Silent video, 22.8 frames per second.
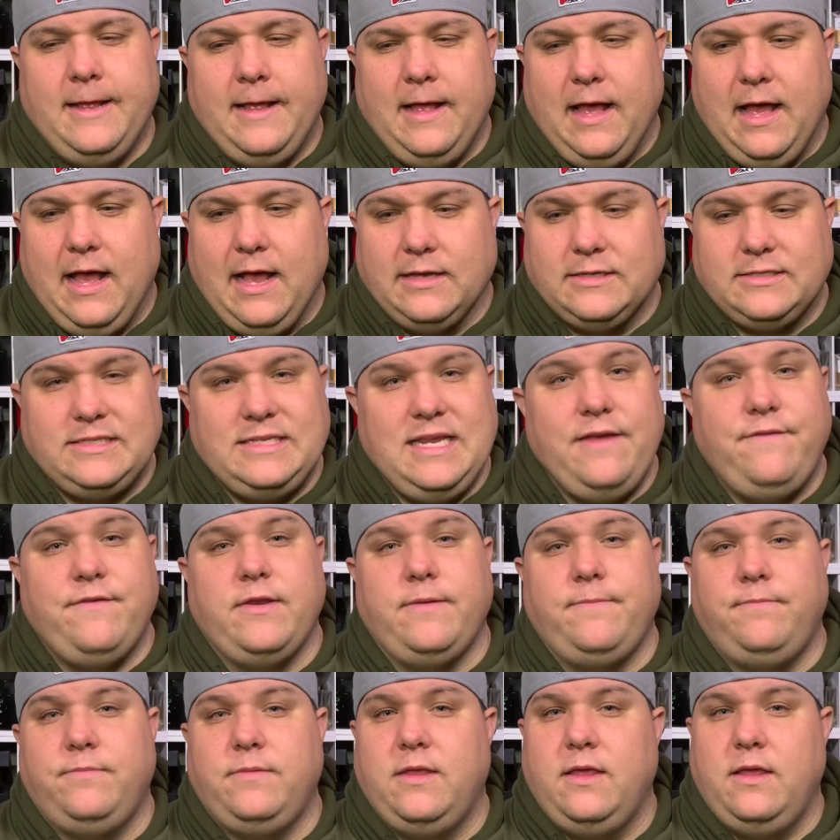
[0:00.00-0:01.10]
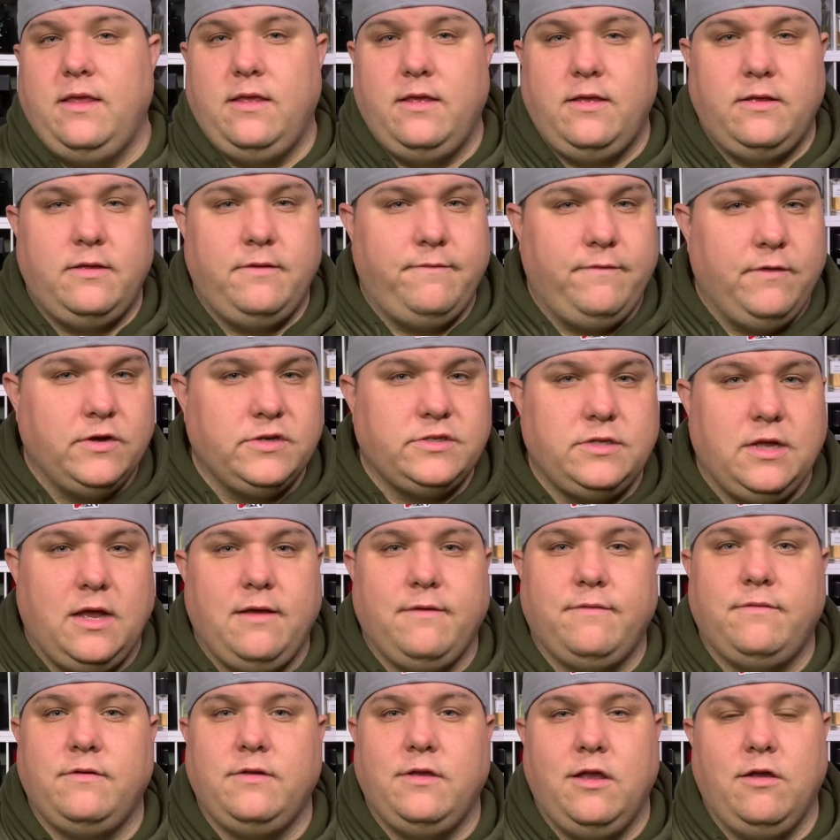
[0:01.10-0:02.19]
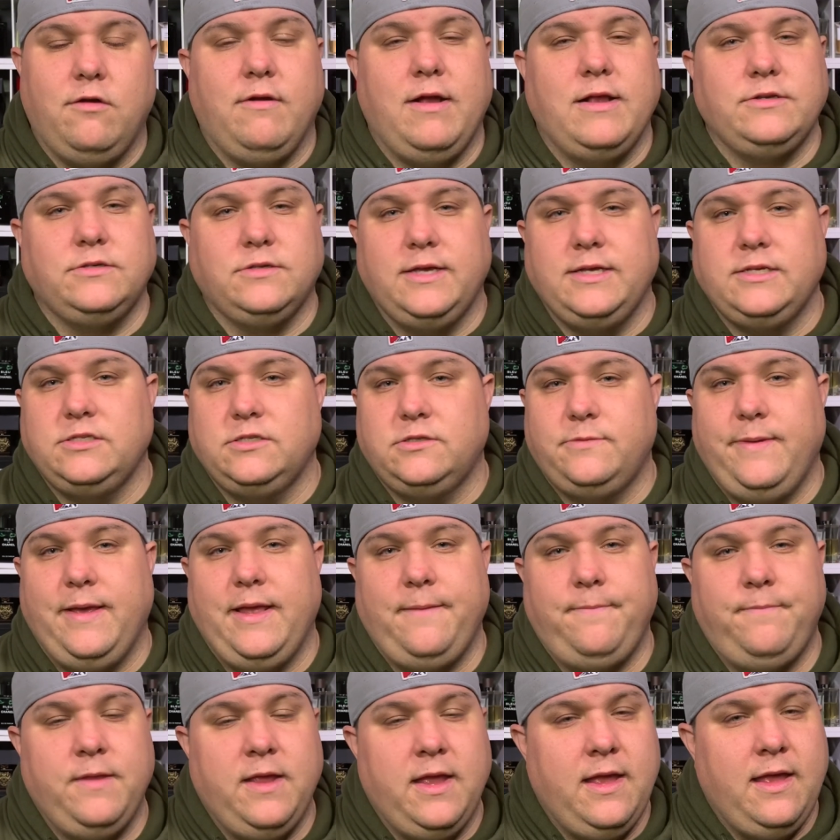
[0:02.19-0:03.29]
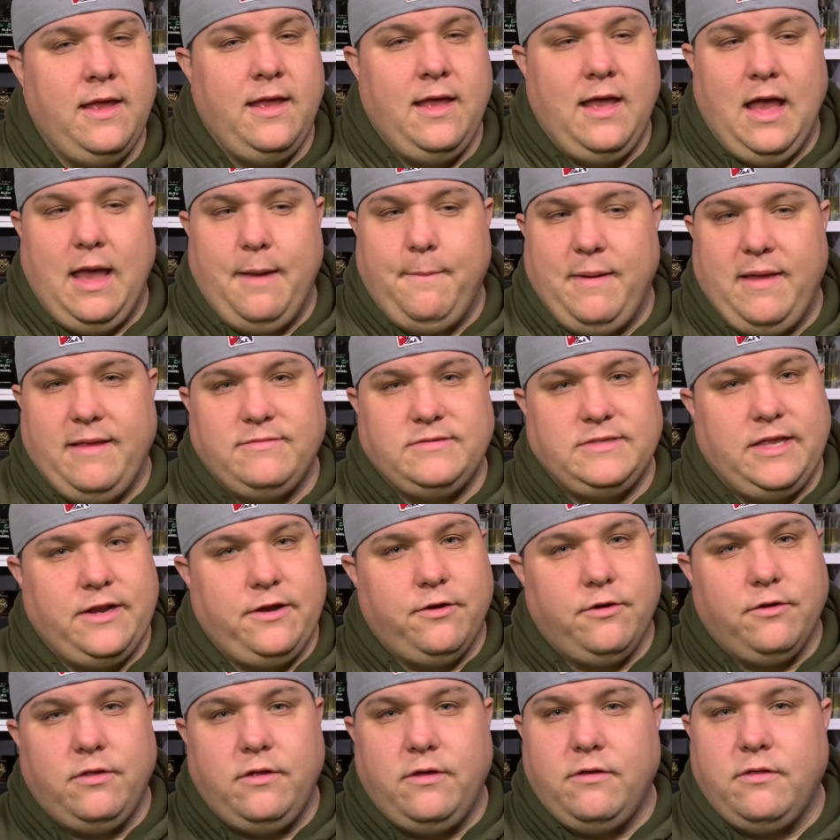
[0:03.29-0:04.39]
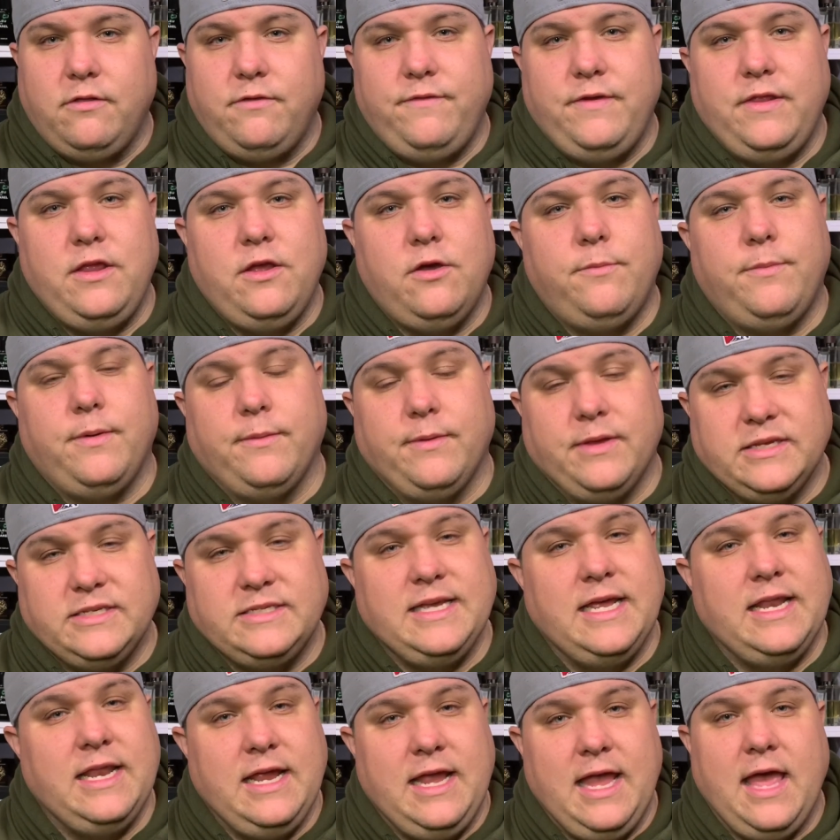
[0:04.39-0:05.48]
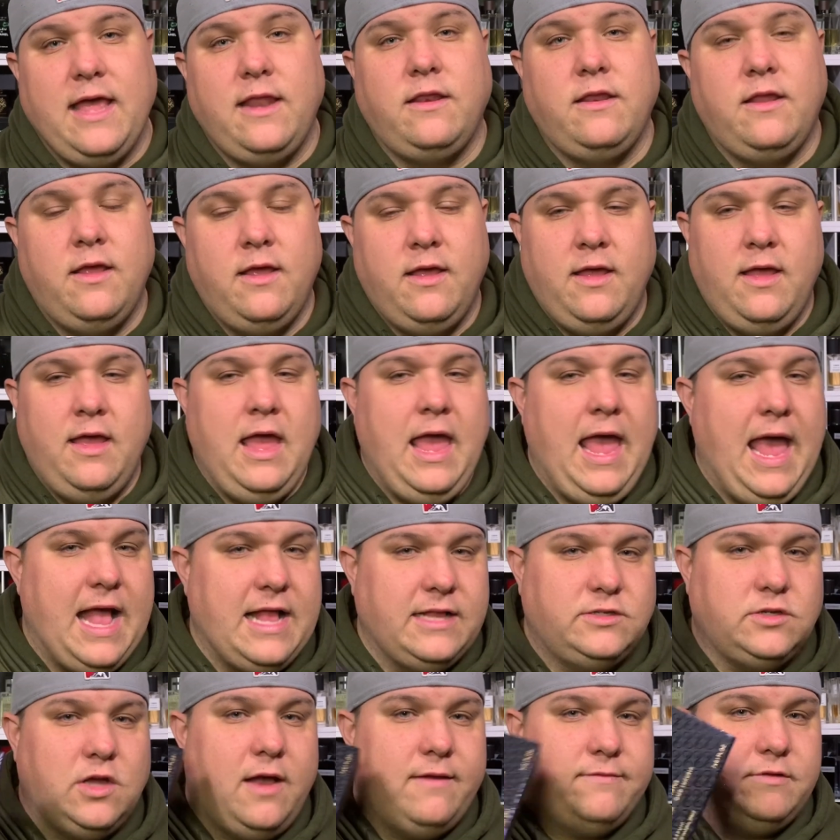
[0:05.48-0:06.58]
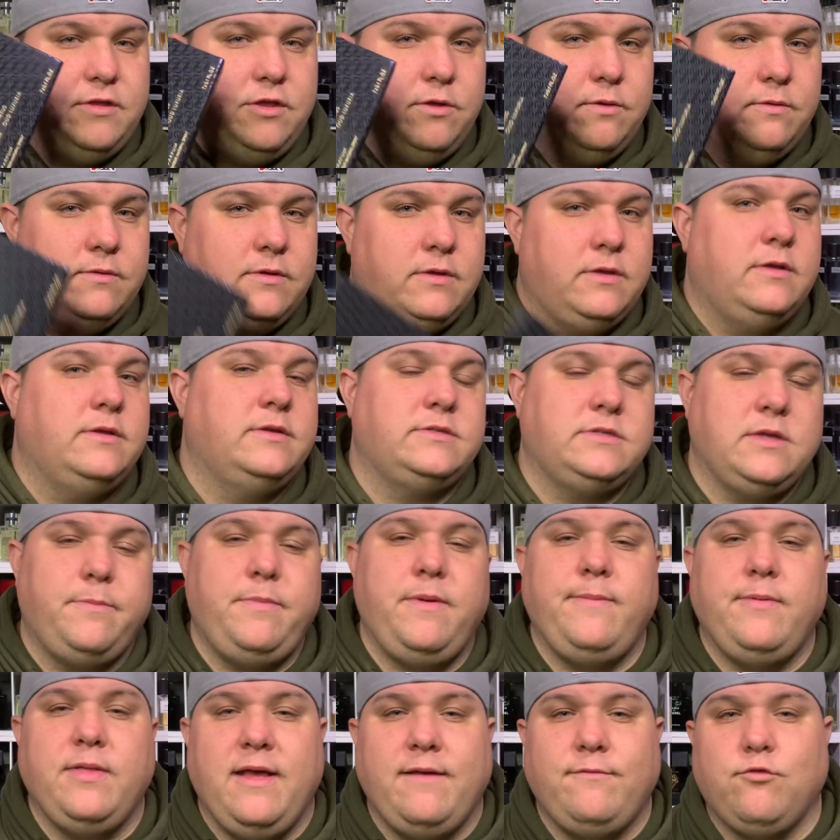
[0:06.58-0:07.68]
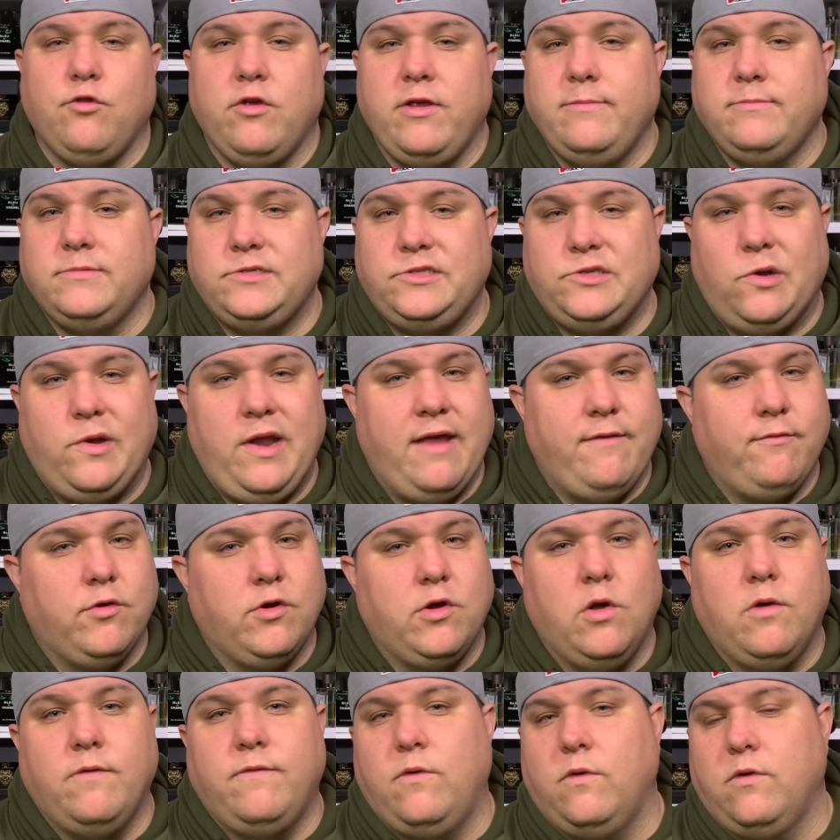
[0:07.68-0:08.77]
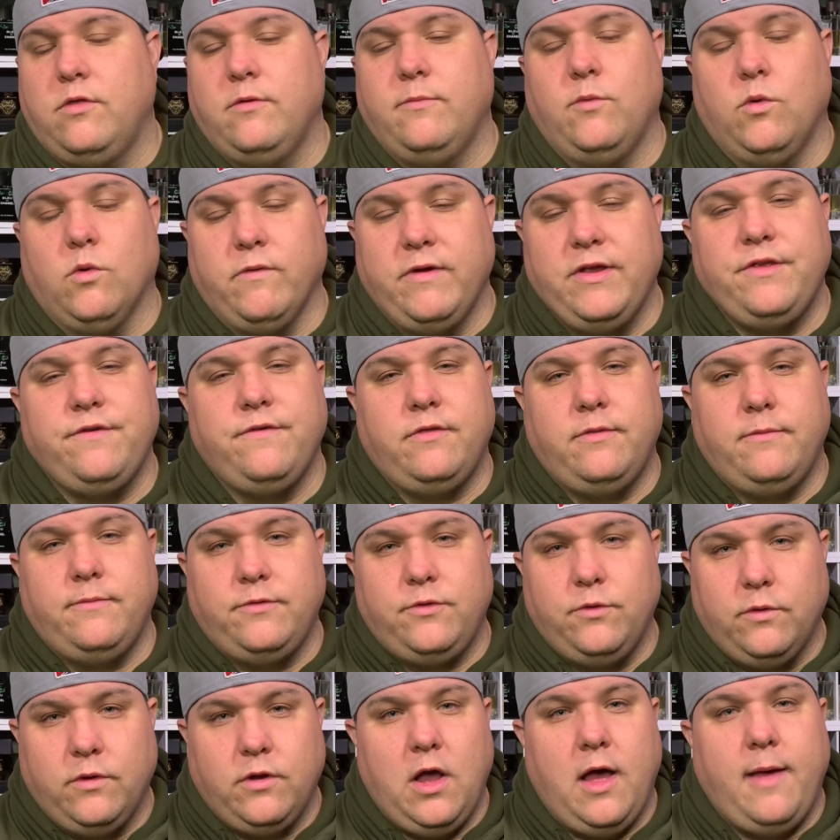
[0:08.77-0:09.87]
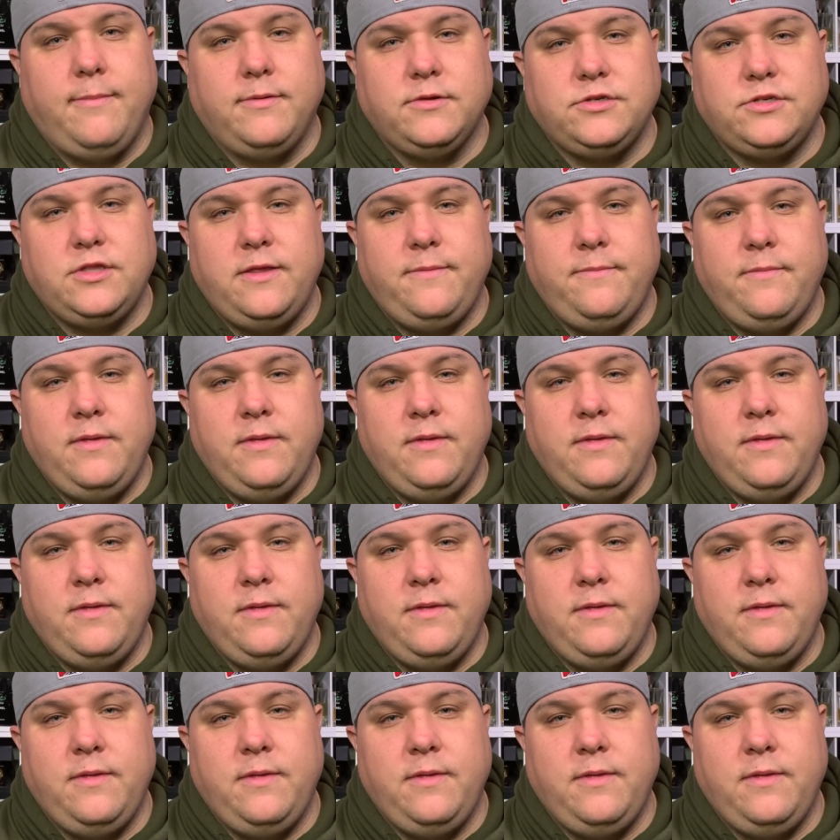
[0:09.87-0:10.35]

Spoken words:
Steven, first off, congratulations, man. I might have said it earlier in the video, but I'm going to say it again. Hats off to you. Some people have dreams, don't ever go for them or reach for them to accomplish them.